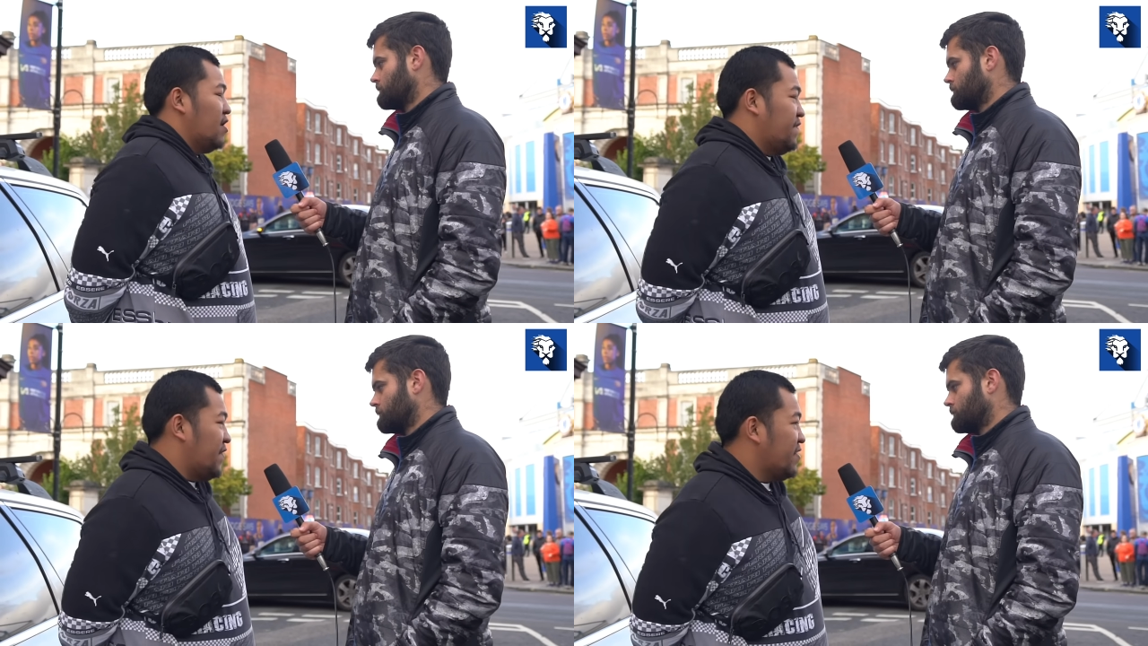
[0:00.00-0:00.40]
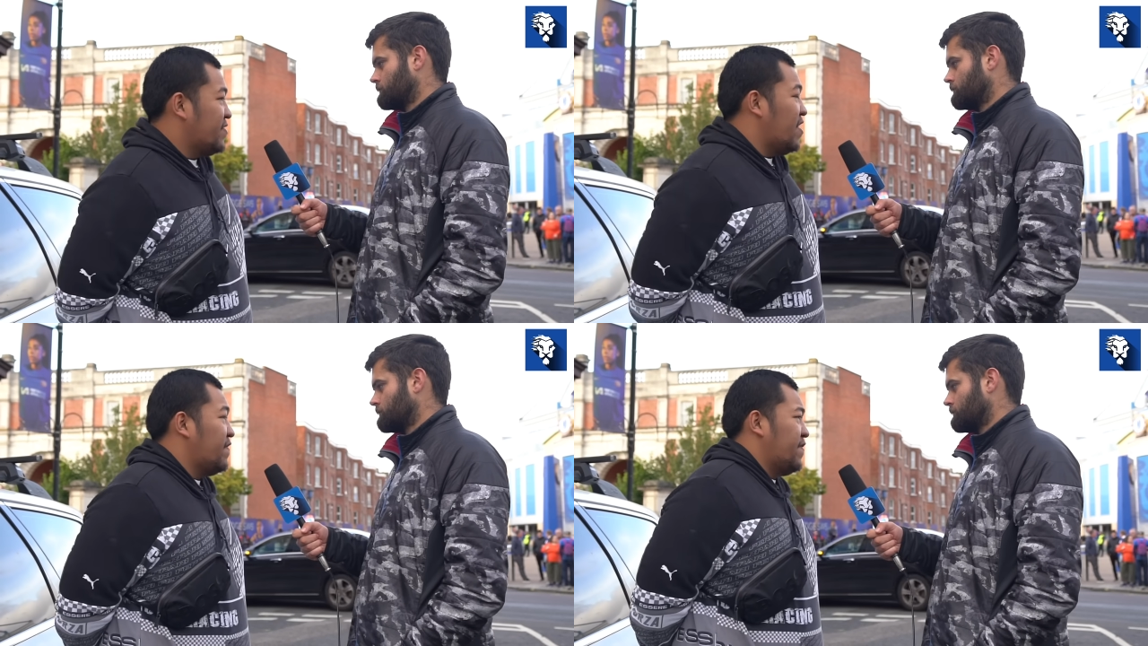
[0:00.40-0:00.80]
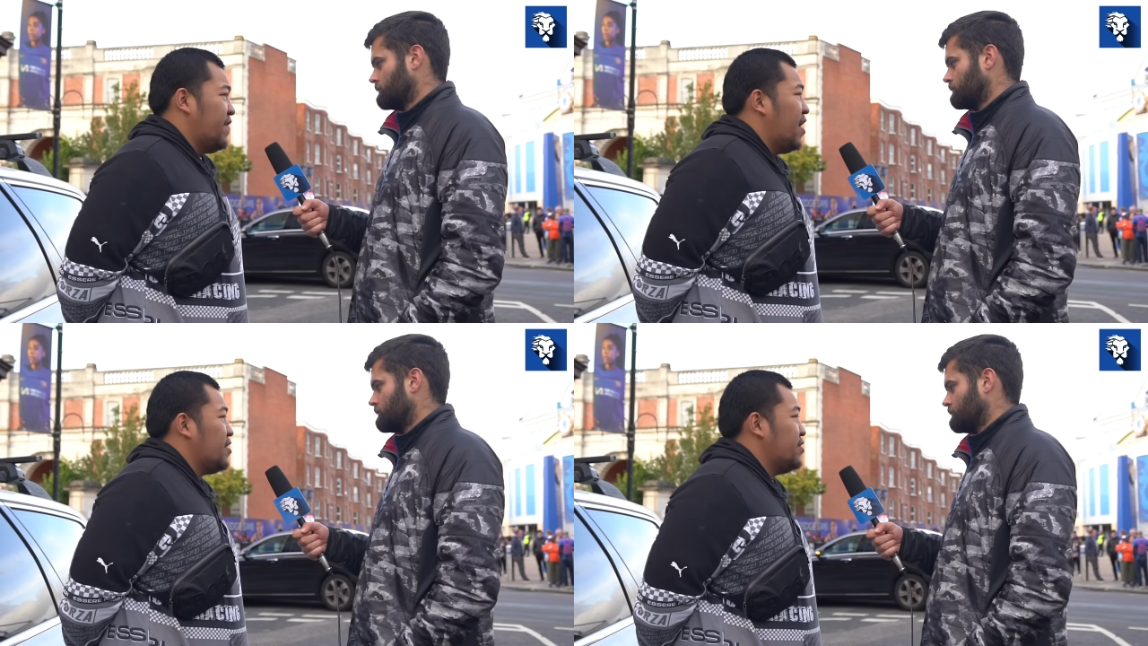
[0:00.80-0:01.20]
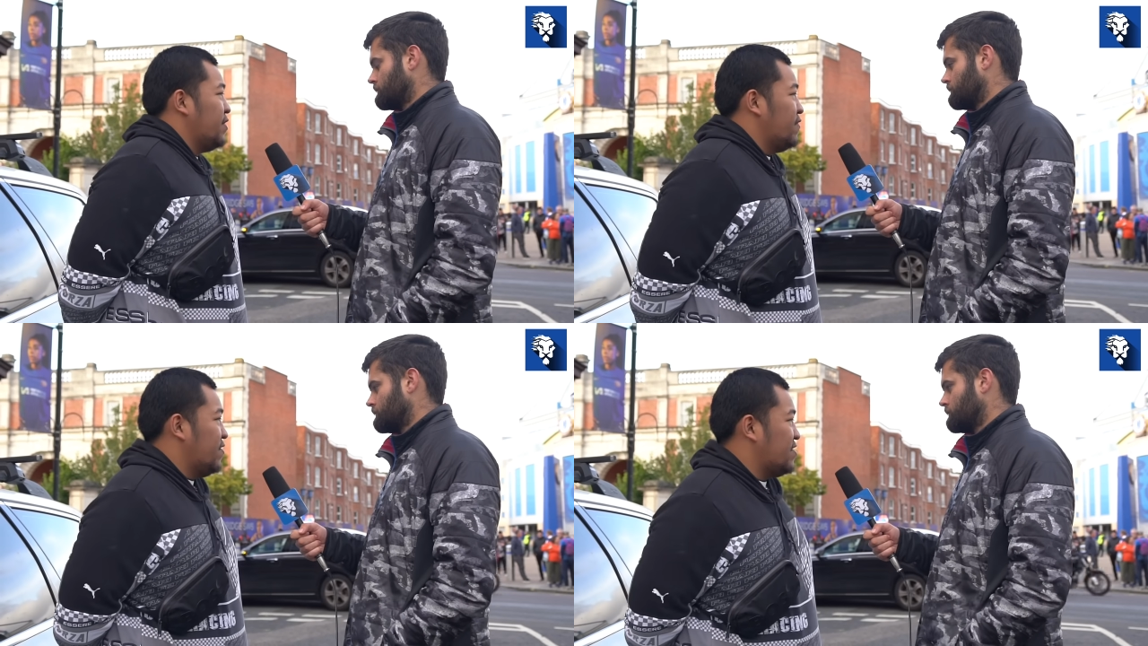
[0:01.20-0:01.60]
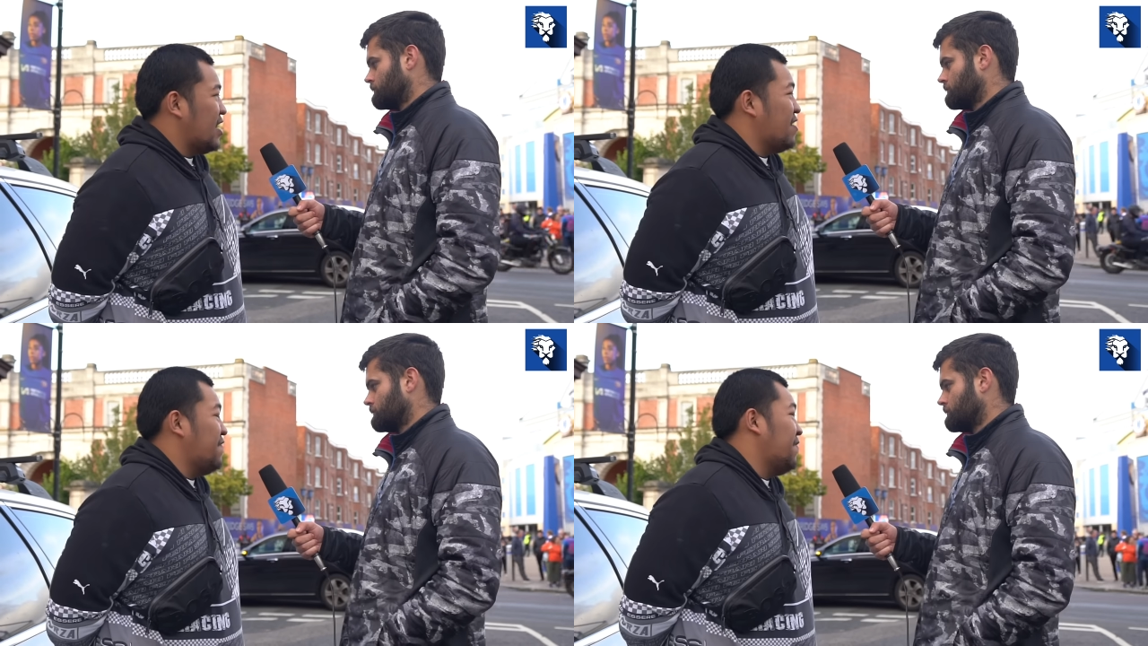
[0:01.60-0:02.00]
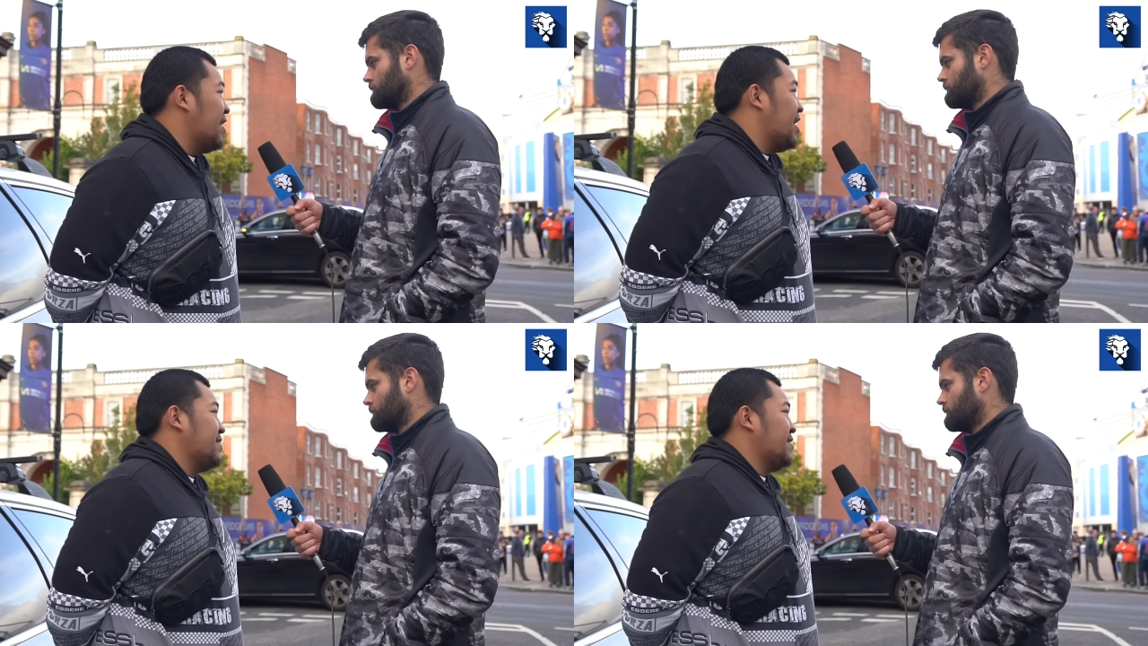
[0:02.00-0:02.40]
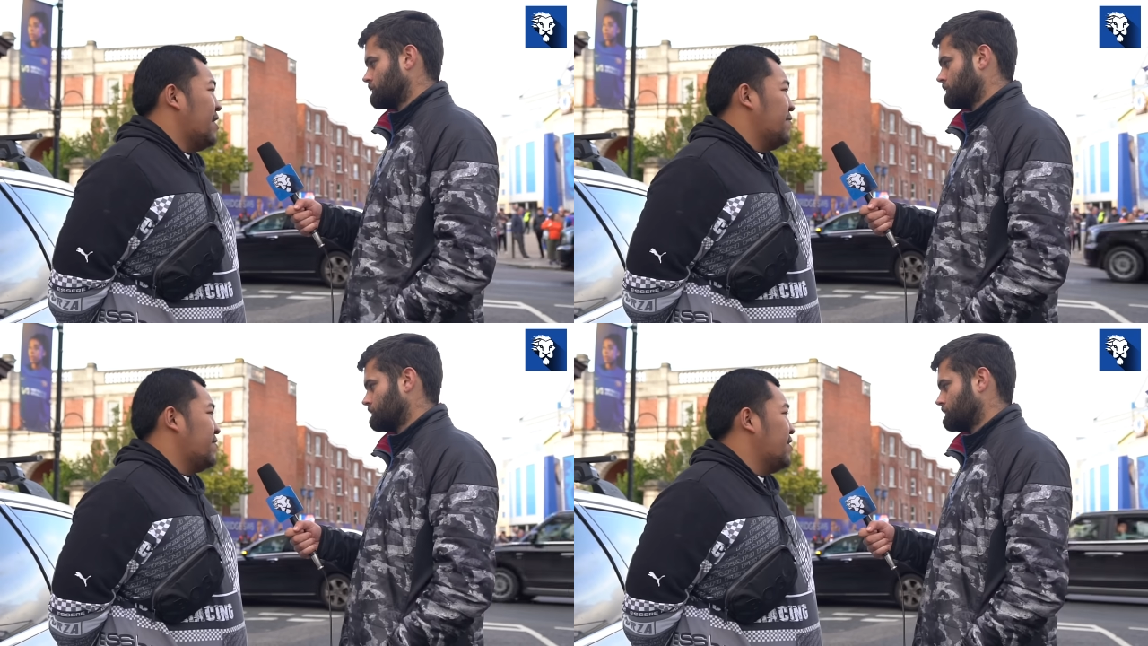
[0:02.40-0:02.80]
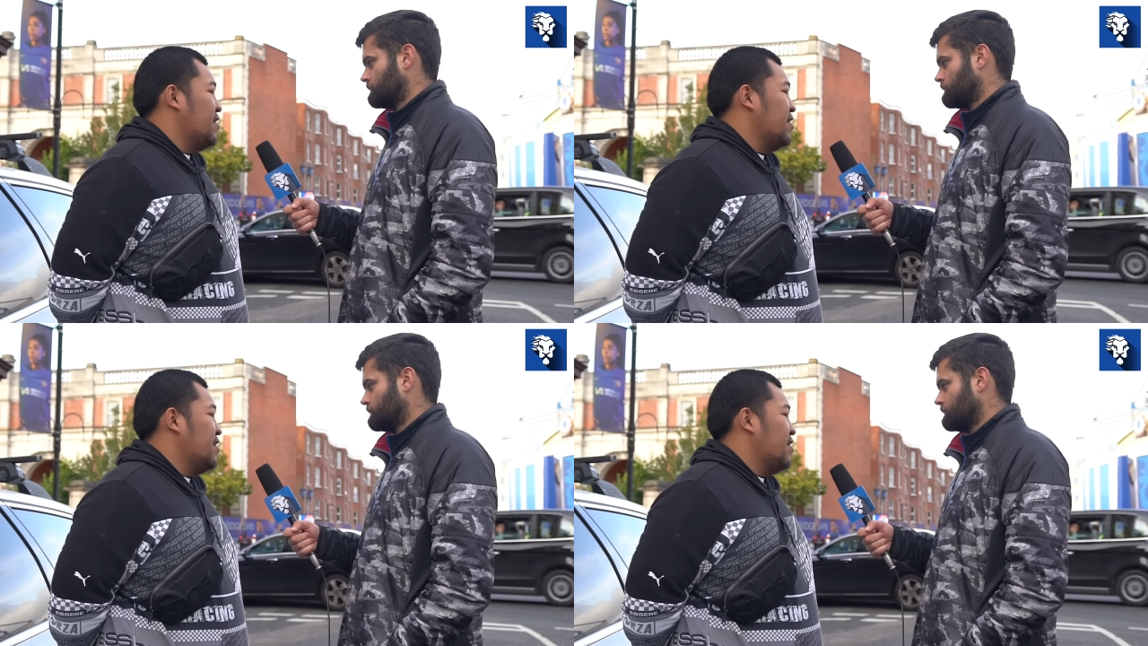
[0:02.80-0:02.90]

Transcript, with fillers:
Speaker 1: First half, I thought it was kind of flat at times.